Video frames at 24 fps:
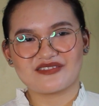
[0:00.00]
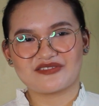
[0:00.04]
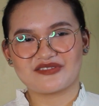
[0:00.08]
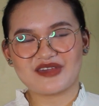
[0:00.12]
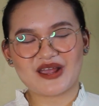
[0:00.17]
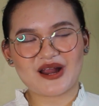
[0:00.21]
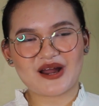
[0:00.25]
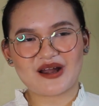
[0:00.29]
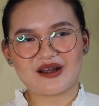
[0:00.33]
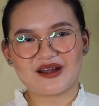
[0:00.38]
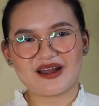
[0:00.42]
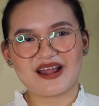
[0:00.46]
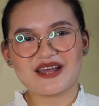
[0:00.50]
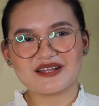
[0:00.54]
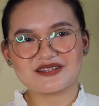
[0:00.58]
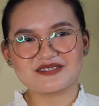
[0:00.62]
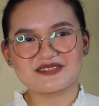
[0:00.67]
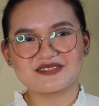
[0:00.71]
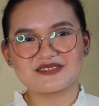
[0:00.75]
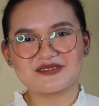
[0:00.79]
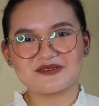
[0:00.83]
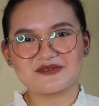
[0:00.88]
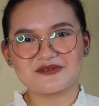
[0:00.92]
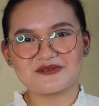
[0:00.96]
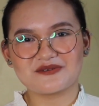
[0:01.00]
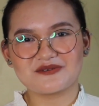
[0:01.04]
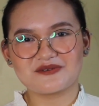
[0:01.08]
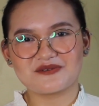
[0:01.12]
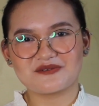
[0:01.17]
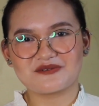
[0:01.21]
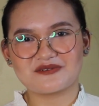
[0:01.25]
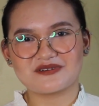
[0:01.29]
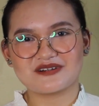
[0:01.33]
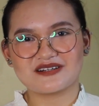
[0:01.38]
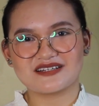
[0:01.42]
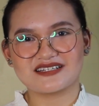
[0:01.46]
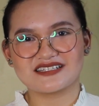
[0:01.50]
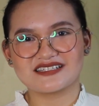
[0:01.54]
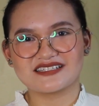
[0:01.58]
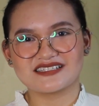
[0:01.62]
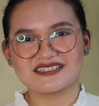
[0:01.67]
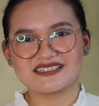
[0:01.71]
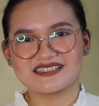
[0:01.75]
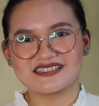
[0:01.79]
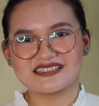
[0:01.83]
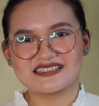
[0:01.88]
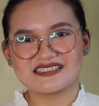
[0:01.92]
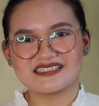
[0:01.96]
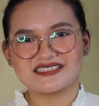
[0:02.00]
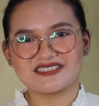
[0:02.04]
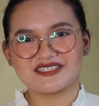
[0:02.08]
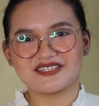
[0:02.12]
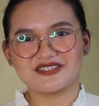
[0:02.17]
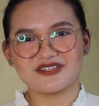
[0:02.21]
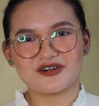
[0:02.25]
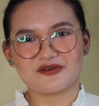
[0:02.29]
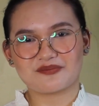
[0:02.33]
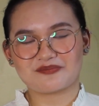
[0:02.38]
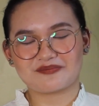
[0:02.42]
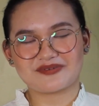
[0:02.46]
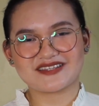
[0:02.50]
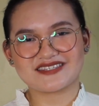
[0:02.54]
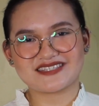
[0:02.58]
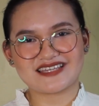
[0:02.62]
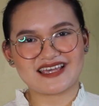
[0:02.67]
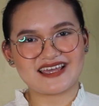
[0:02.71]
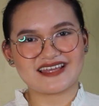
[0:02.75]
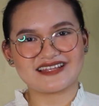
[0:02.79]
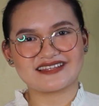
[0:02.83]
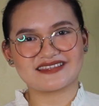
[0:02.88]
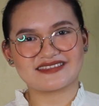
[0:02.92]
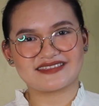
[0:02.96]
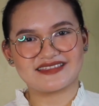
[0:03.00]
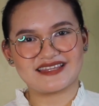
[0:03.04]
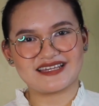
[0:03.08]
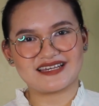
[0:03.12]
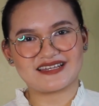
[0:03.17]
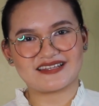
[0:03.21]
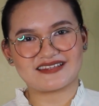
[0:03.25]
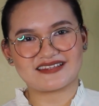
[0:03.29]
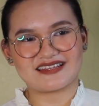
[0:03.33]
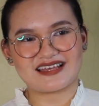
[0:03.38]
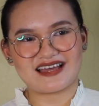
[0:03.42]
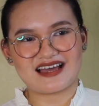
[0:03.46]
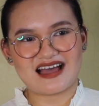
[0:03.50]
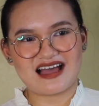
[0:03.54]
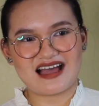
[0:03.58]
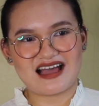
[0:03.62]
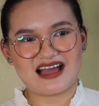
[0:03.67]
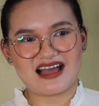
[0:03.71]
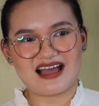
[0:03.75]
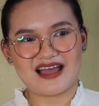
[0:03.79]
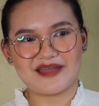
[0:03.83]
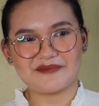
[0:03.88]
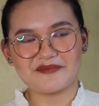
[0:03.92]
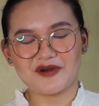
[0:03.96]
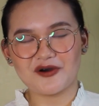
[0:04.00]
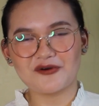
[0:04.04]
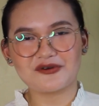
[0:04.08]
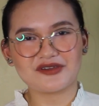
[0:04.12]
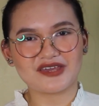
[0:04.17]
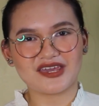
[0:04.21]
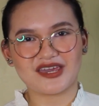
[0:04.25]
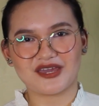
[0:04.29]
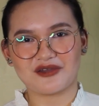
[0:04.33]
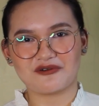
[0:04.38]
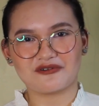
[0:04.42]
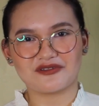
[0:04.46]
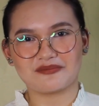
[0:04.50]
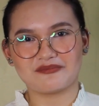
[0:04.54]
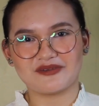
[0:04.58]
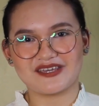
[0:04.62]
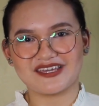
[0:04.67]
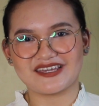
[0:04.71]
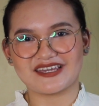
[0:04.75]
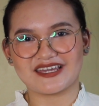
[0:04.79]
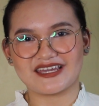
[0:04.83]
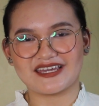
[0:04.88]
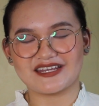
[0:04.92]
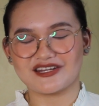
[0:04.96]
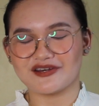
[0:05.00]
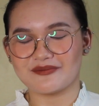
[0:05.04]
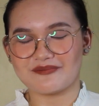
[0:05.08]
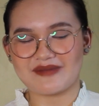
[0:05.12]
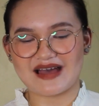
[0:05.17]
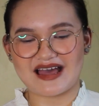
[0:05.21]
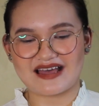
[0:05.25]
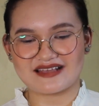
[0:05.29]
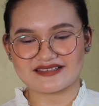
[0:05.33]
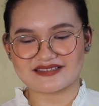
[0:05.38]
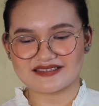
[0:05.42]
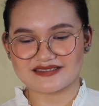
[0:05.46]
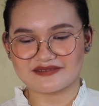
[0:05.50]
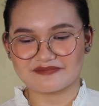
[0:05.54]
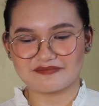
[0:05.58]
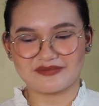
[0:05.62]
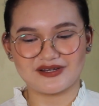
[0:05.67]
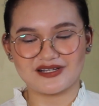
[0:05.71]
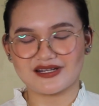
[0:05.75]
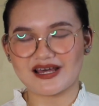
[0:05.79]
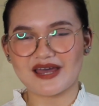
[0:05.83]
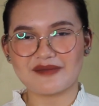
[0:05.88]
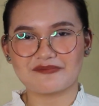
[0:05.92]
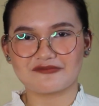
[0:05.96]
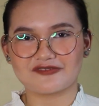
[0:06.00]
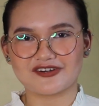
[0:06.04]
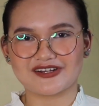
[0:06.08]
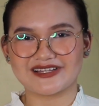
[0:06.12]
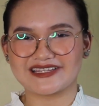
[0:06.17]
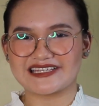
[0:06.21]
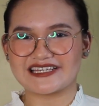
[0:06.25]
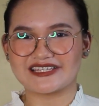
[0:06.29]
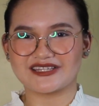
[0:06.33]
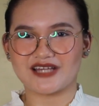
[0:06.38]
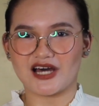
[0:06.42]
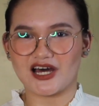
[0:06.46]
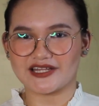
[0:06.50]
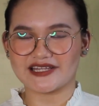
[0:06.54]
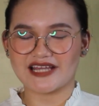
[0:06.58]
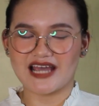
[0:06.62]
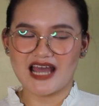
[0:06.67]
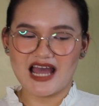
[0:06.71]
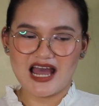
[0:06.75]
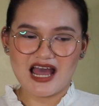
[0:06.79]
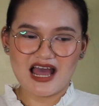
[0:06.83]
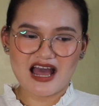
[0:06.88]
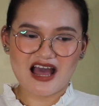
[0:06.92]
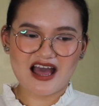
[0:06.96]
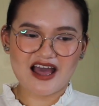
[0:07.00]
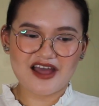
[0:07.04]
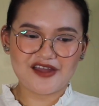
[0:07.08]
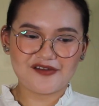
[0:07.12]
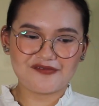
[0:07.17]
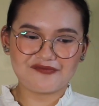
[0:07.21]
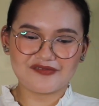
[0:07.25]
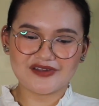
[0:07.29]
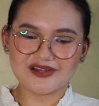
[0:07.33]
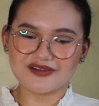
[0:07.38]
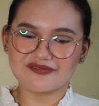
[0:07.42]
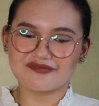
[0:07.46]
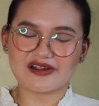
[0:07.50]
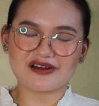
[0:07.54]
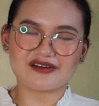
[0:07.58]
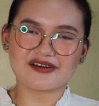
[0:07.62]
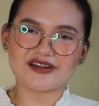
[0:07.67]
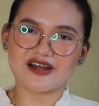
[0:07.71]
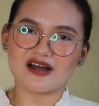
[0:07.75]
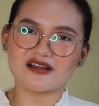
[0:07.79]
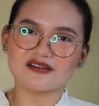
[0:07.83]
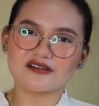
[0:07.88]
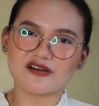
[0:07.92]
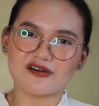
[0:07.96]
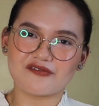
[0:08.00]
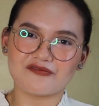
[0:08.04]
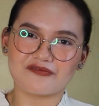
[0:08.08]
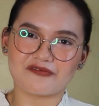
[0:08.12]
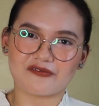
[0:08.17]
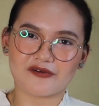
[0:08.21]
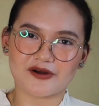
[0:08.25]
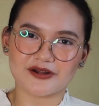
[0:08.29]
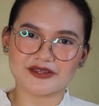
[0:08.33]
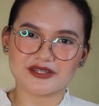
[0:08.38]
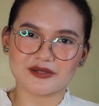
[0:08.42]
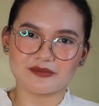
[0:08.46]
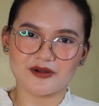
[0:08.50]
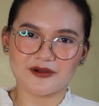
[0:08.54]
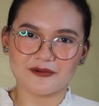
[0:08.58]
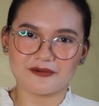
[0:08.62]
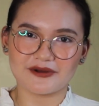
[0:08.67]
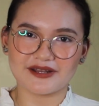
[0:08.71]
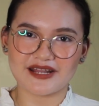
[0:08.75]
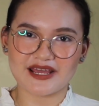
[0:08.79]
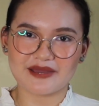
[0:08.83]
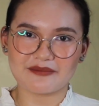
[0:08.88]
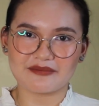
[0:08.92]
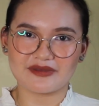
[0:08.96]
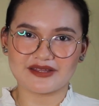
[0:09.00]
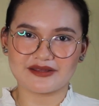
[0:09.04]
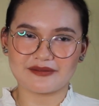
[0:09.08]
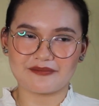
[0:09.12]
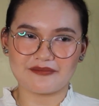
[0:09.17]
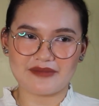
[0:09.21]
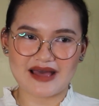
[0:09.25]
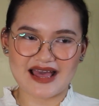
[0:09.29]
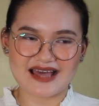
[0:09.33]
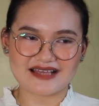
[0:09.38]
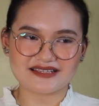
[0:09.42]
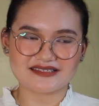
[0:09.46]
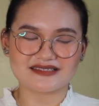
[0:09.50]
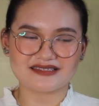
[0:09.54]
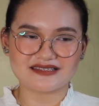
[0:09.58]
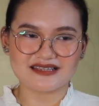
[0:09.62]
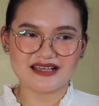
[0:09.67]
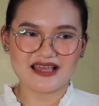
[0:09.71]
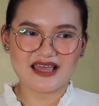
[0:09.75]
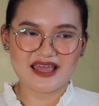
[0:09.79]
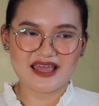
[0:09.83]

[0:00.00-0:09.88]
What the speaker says: there and do, you know, pretend that I'm okay with being in a mass, but I'm really not. I feel very uncomfortable when I'm in a mass